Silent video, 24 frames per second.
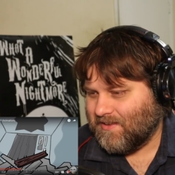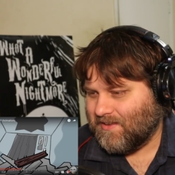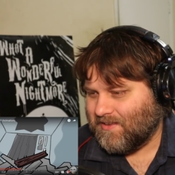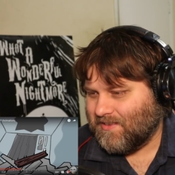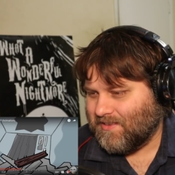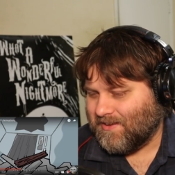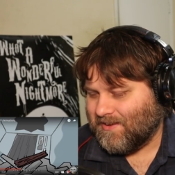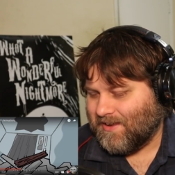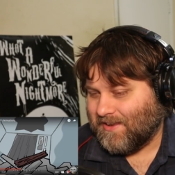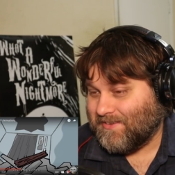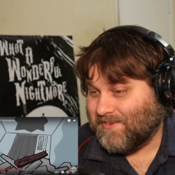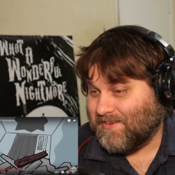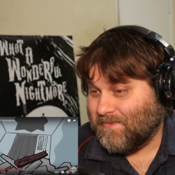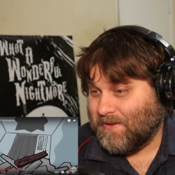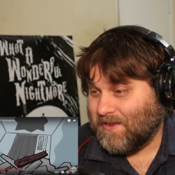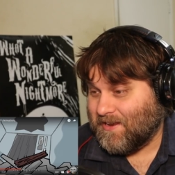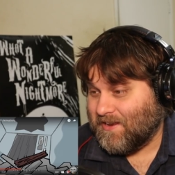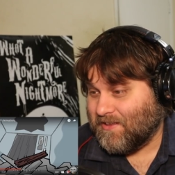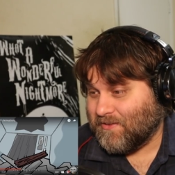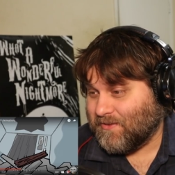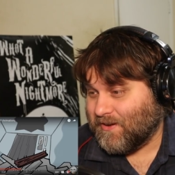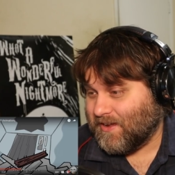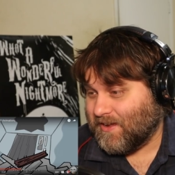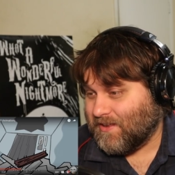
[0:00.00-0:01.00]
There has to be
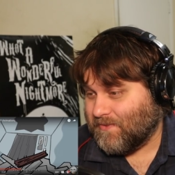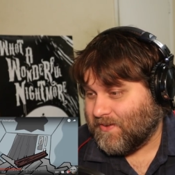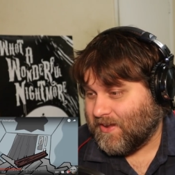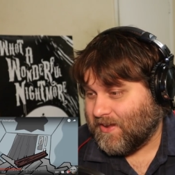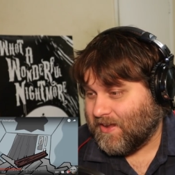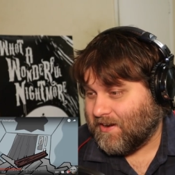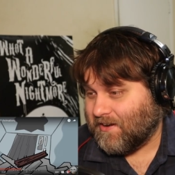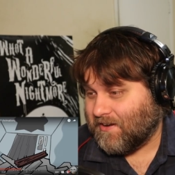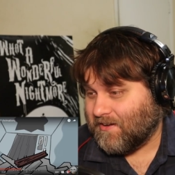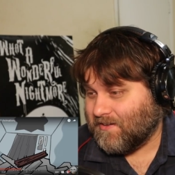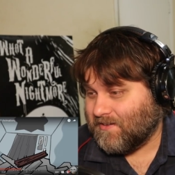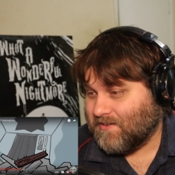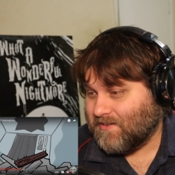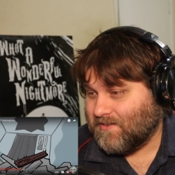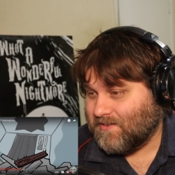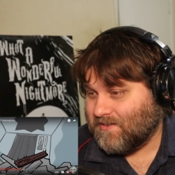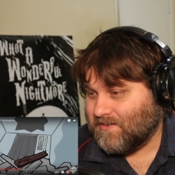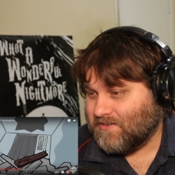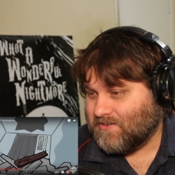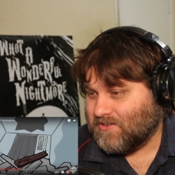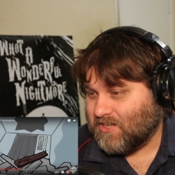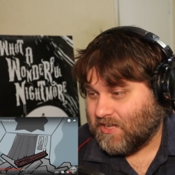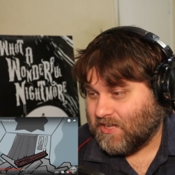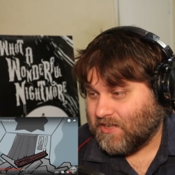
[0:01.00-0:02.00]
another elevator.
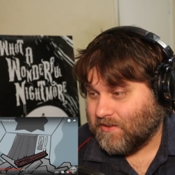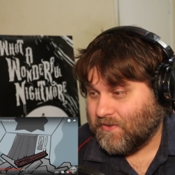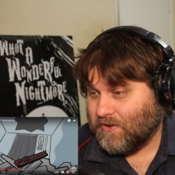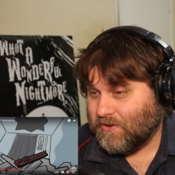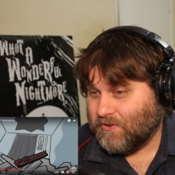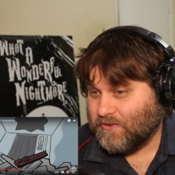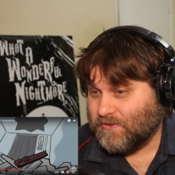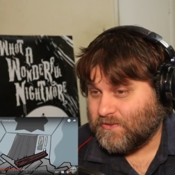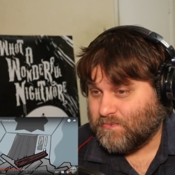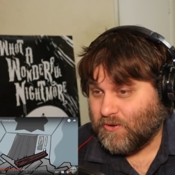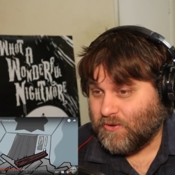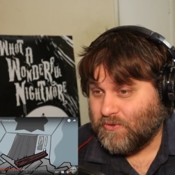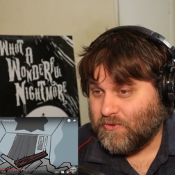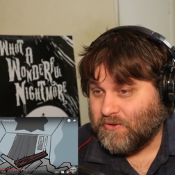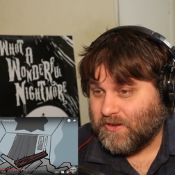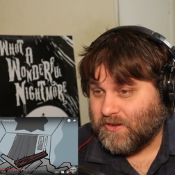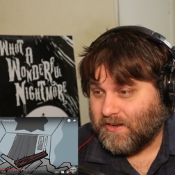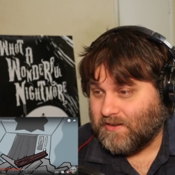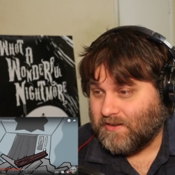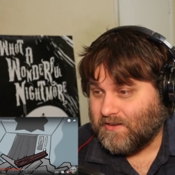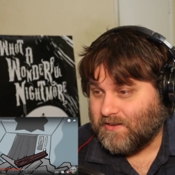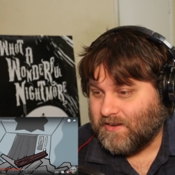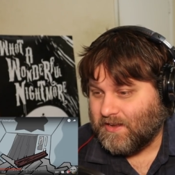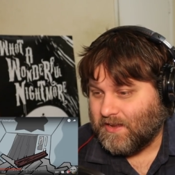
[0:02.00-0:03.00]
The elevator is
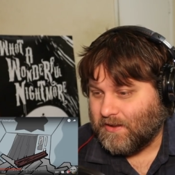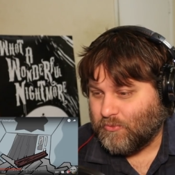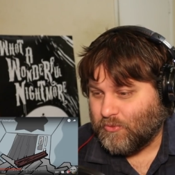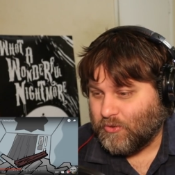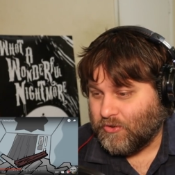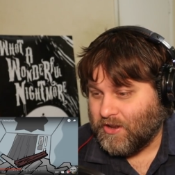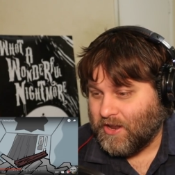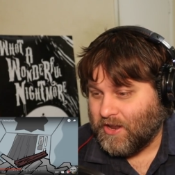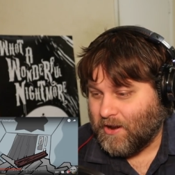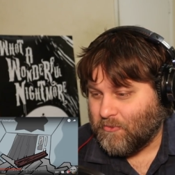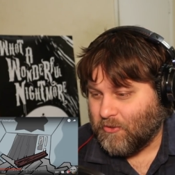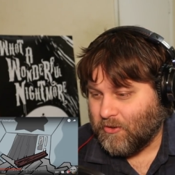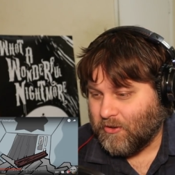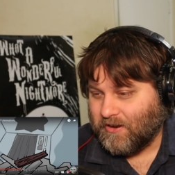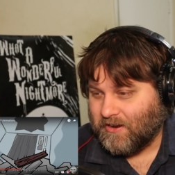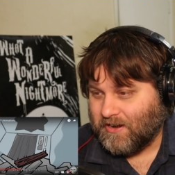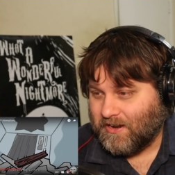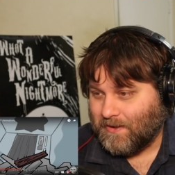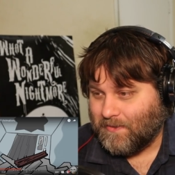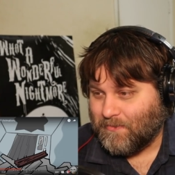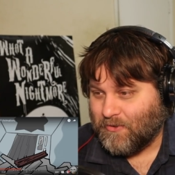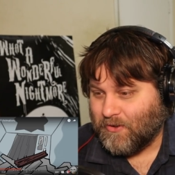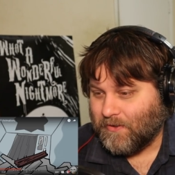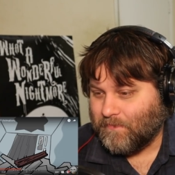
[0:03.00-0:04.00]
broken. It will not work
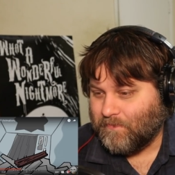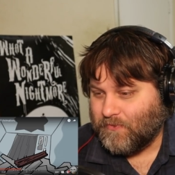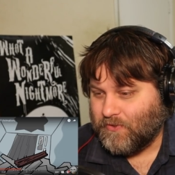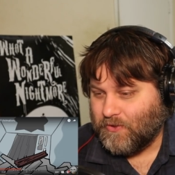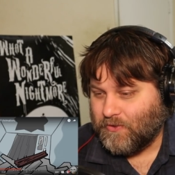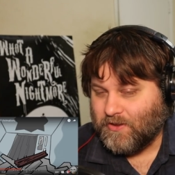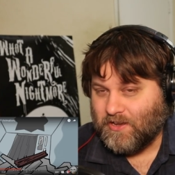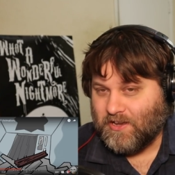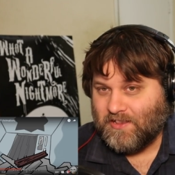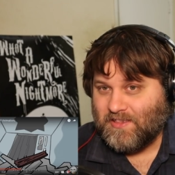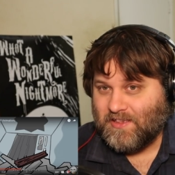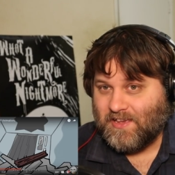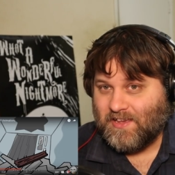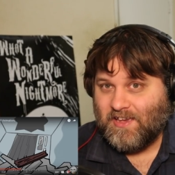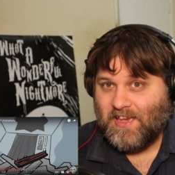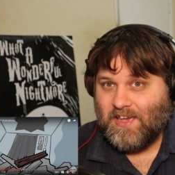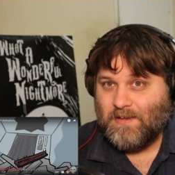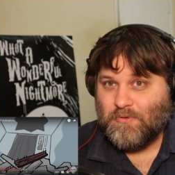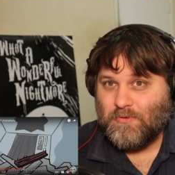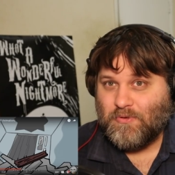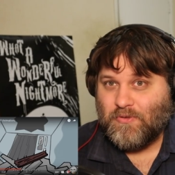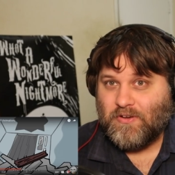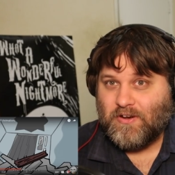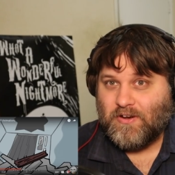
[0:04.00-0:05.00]
anymore. You cut the
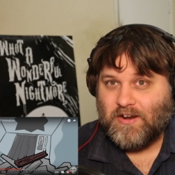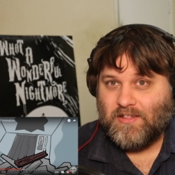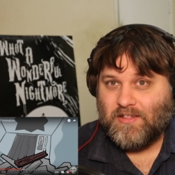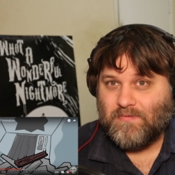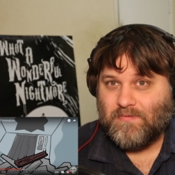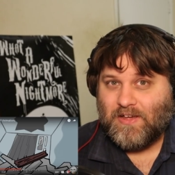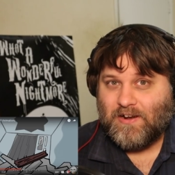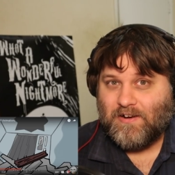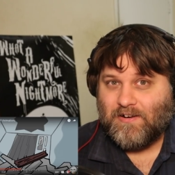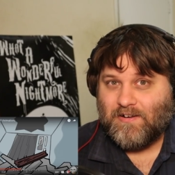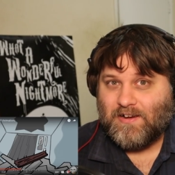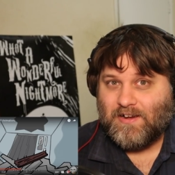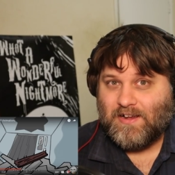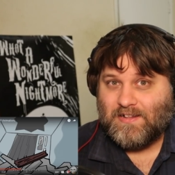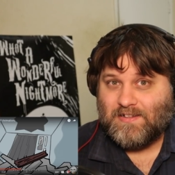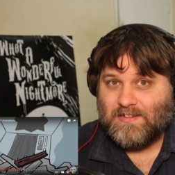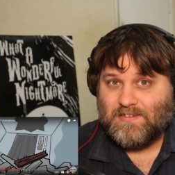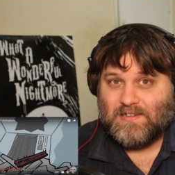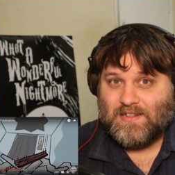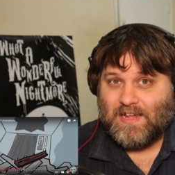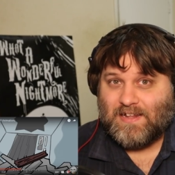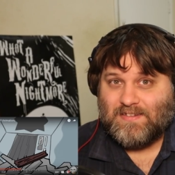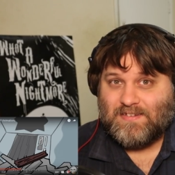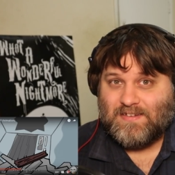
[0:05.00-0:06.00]
cable on an elevator, it's
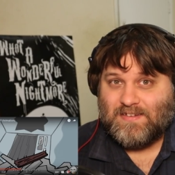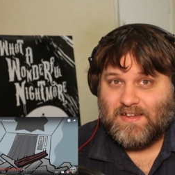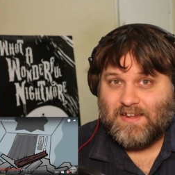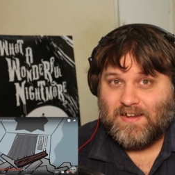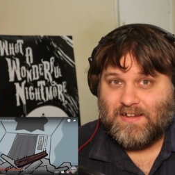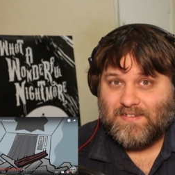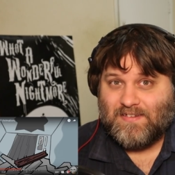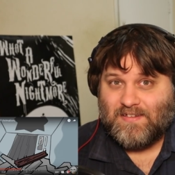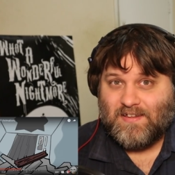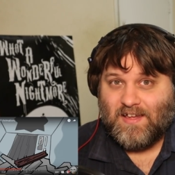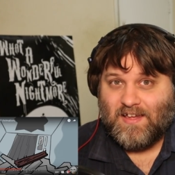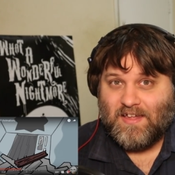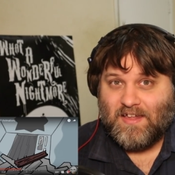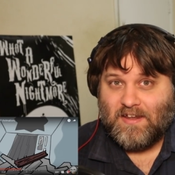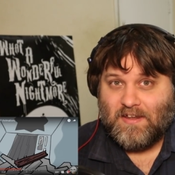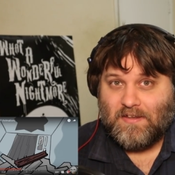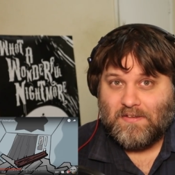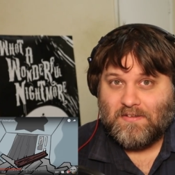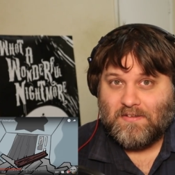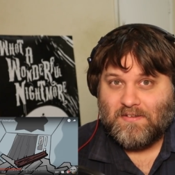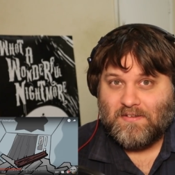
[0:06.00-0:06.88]
that's it. It's done.